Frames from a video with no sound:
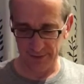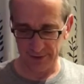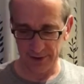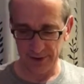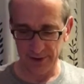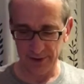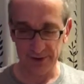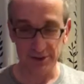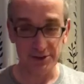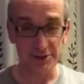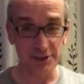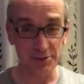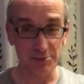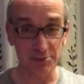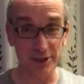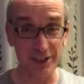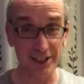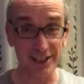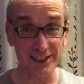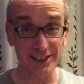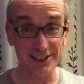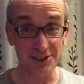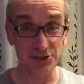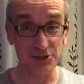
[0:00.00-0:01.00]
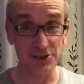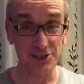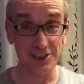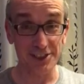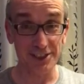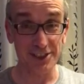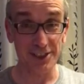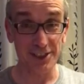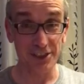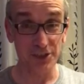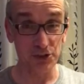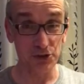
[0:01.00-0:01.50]
somebody
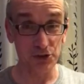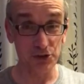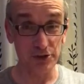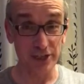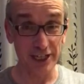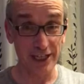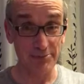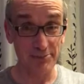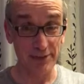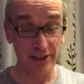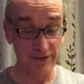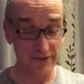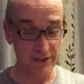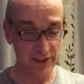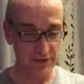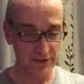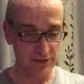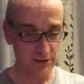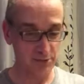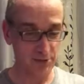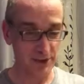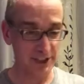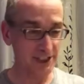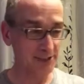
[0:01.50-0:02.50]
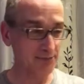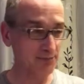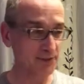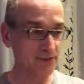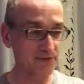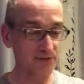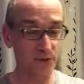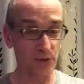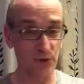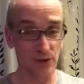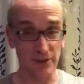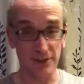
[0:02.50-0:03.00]
interested in a new game they've never played
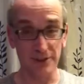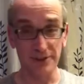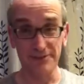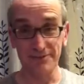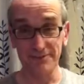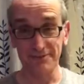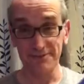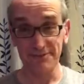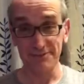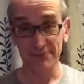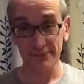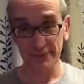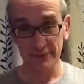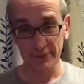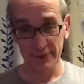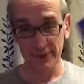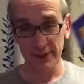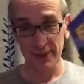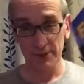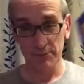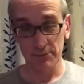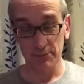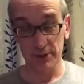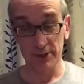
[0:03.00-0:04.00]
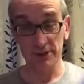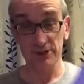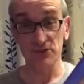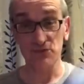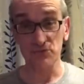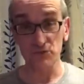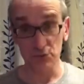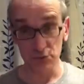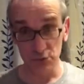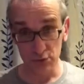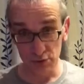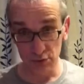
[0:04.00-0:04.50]
before because
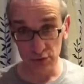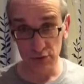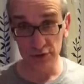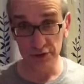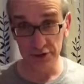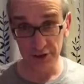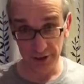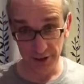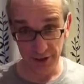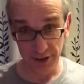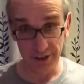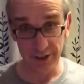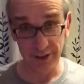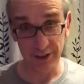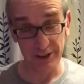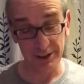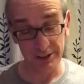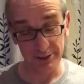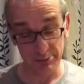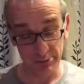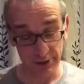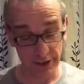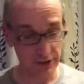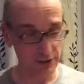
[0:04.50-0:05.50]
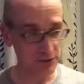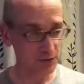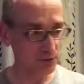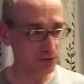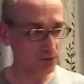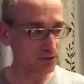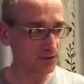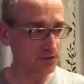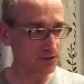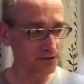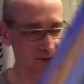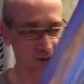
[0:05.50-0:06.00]
of rules and all. You got to explain the
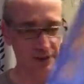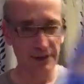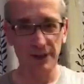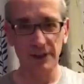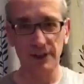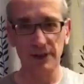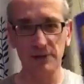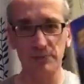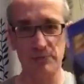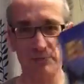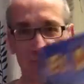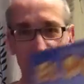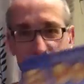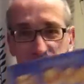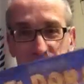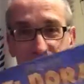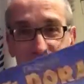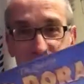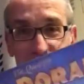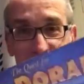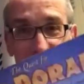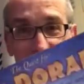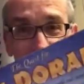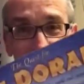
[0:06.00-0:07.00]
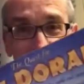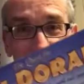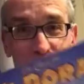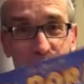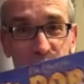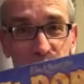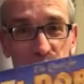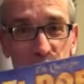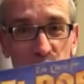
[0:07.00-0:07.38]
rules. This game,